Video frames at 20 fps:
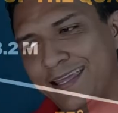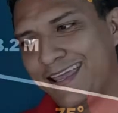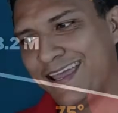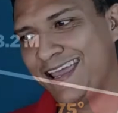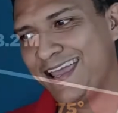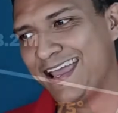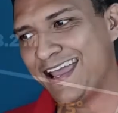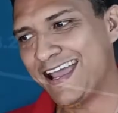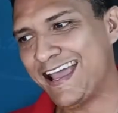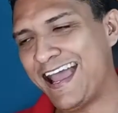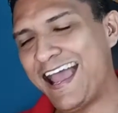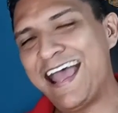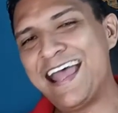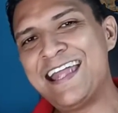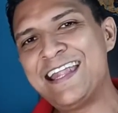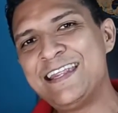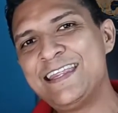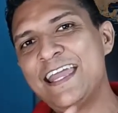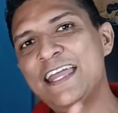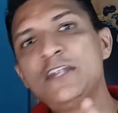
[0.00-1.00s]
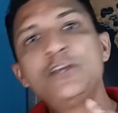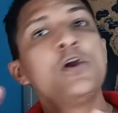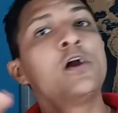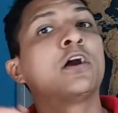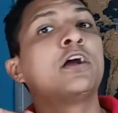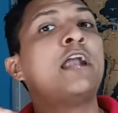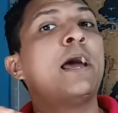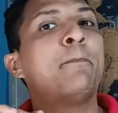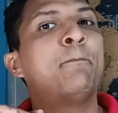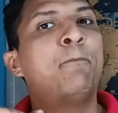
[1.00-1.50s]
okay? And then you're
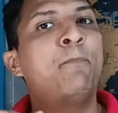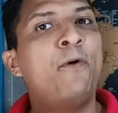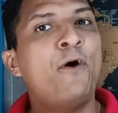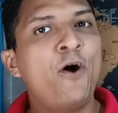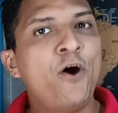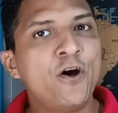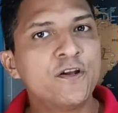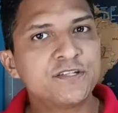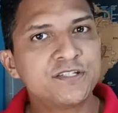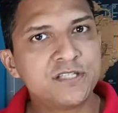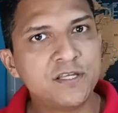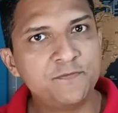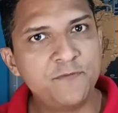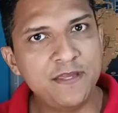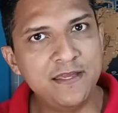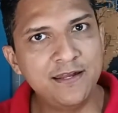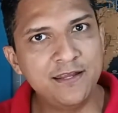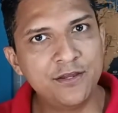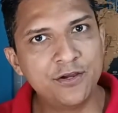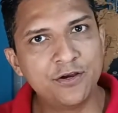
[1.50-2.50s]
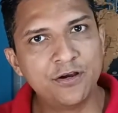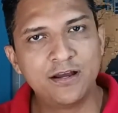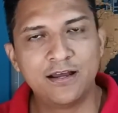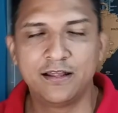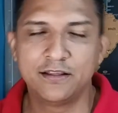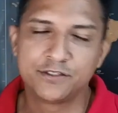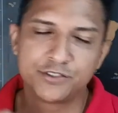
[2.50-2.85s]
gonna pause the video,